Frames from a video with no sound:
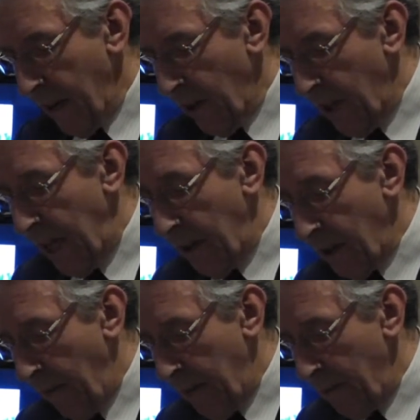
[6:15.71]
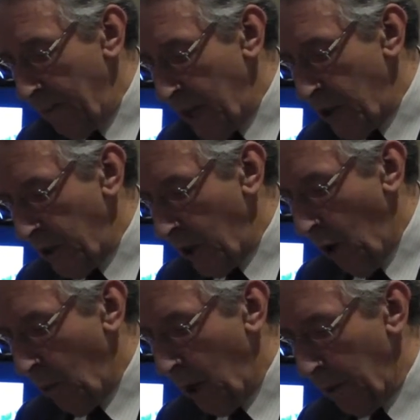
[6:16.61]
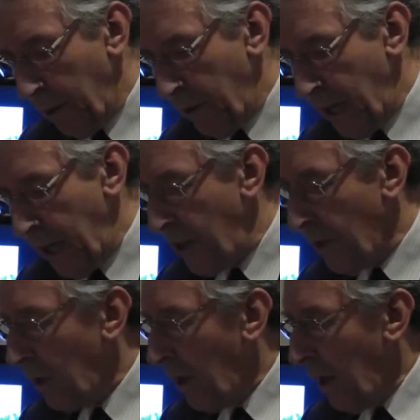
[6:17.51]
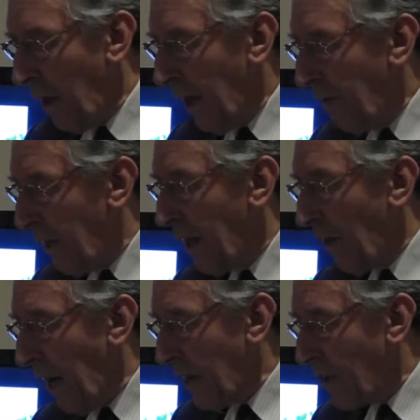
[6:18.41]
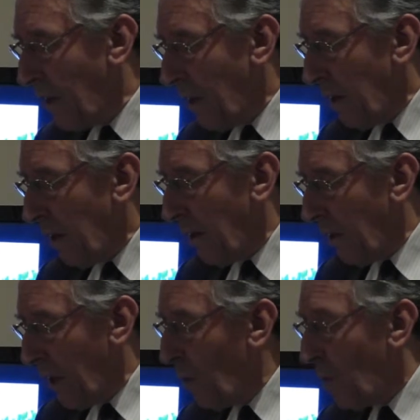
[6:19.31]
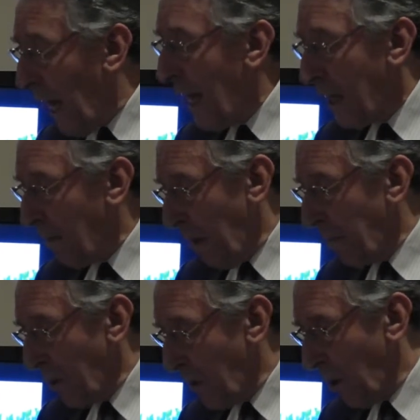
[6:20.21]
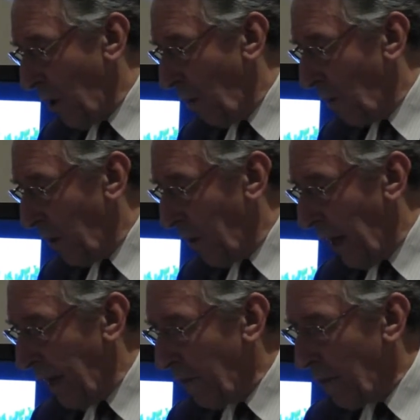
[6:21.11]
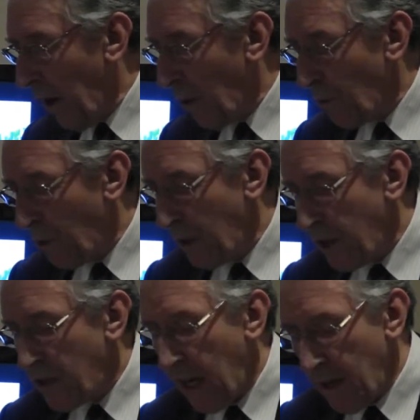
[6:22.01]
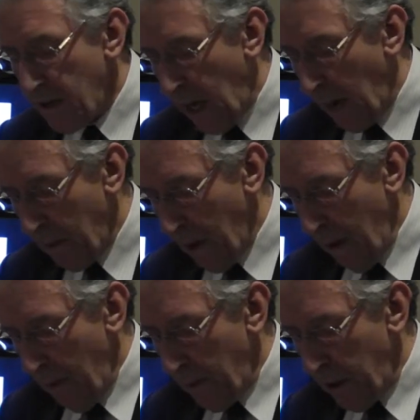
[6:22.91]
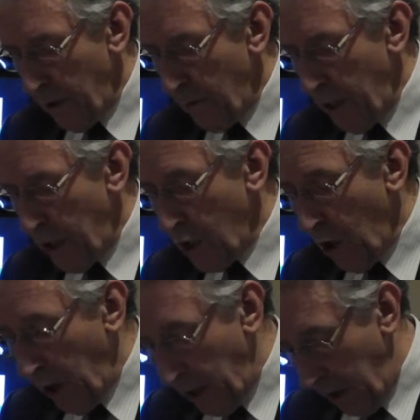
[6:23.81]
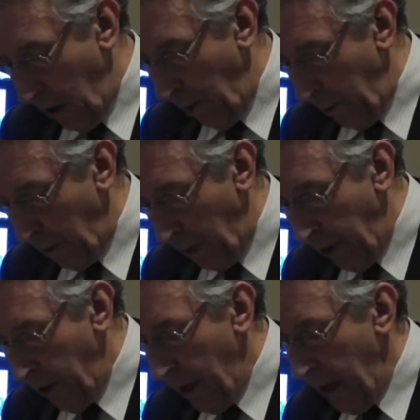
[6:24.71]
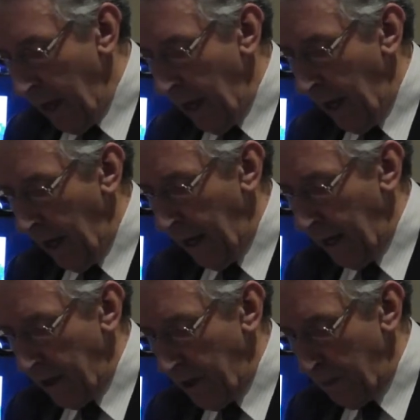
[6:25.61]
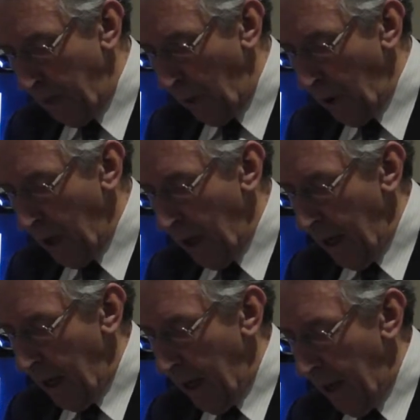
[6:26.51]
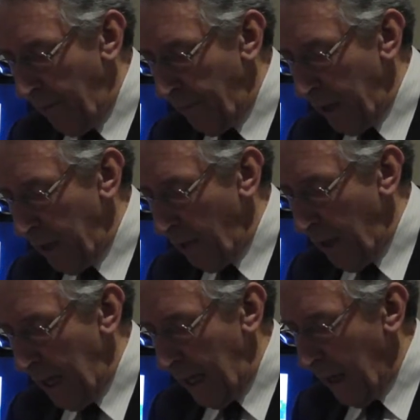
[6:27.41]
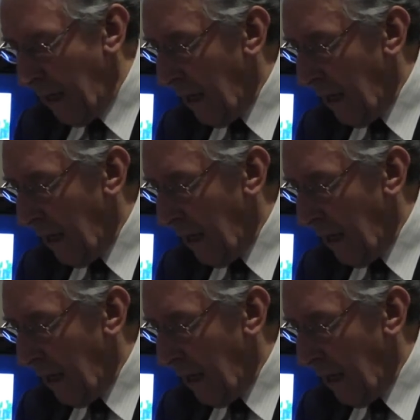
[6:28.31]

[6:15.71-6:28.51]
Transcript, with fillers: the need, I may have mentioned the Commonwealth, but the need to invigorate the UK commitment to the Commonwealth. I even rather rudely say it's time Britain rejoined the Commonwealth uh, in this book. Um, really,